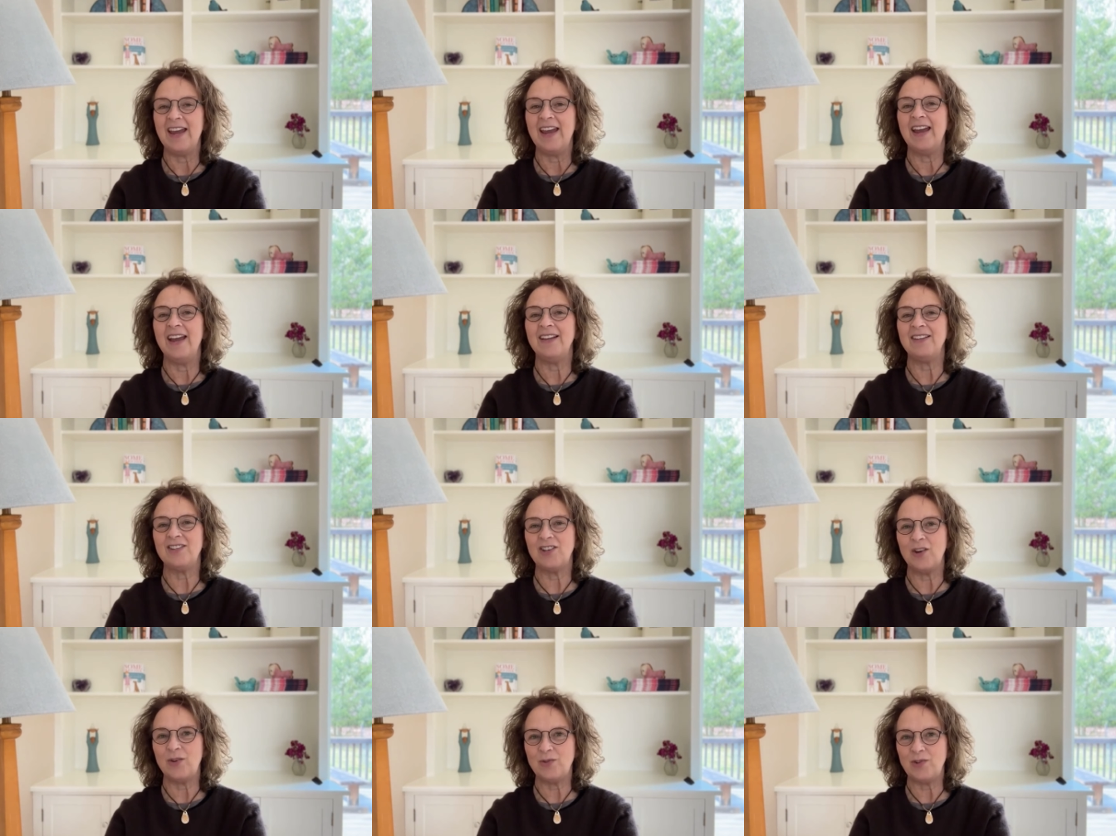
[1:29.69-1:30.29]

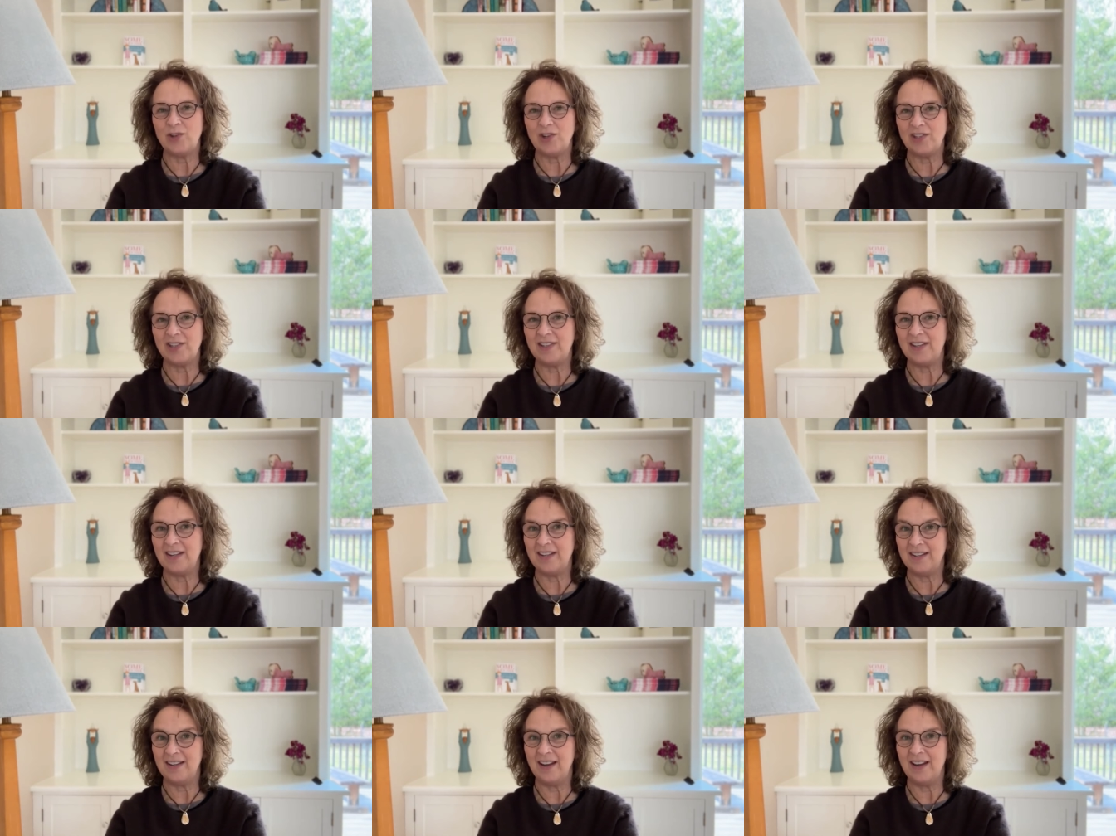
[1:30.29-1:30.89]
And so just
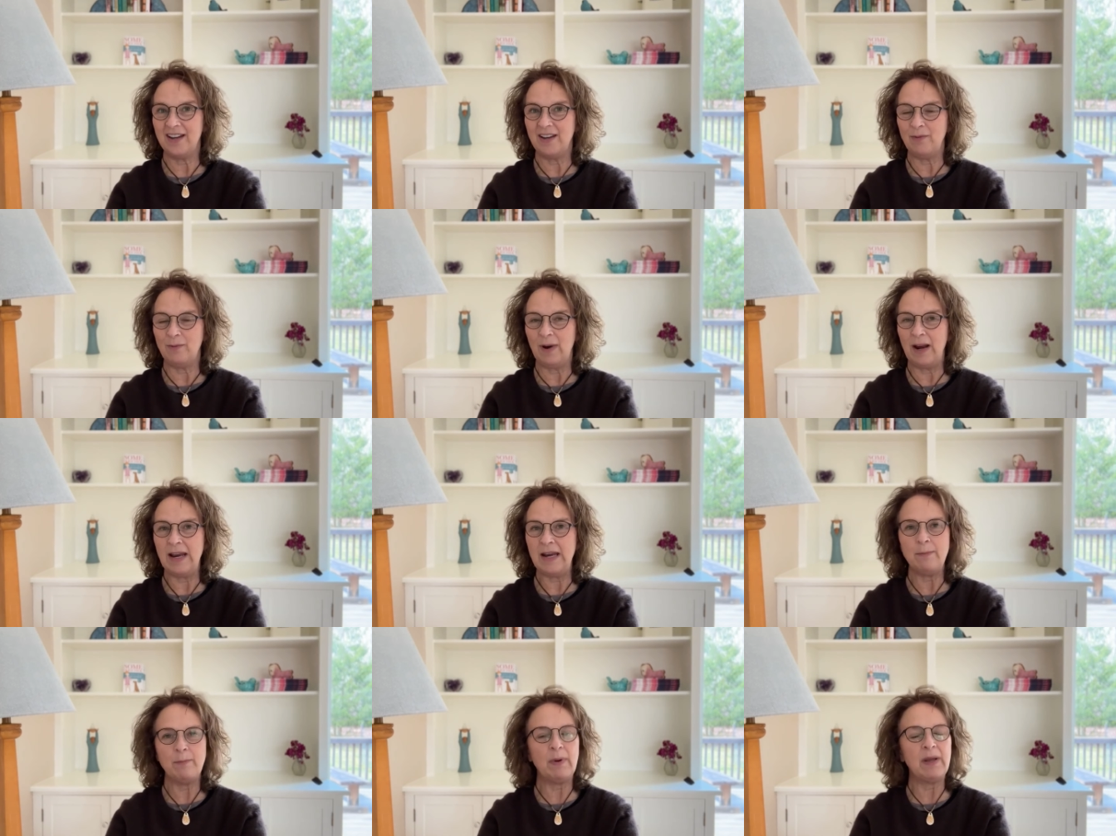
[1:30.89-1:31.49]
sit tight,
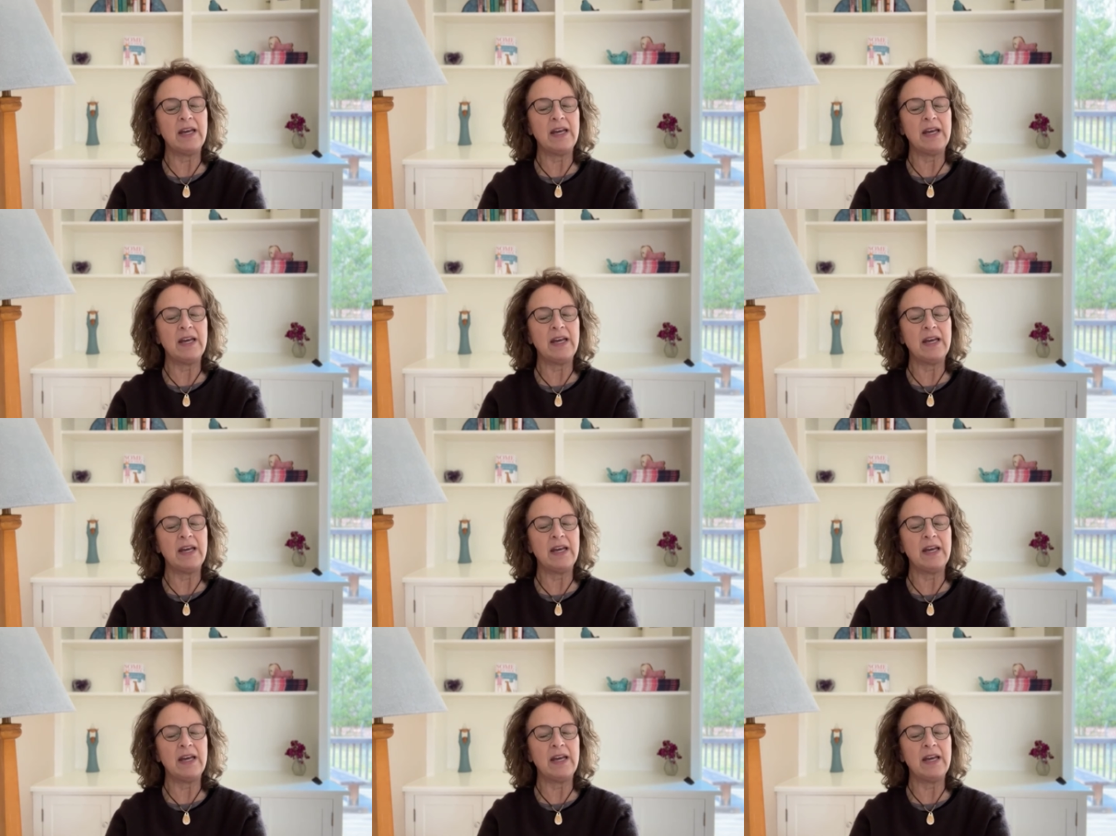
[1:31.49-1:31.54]
right?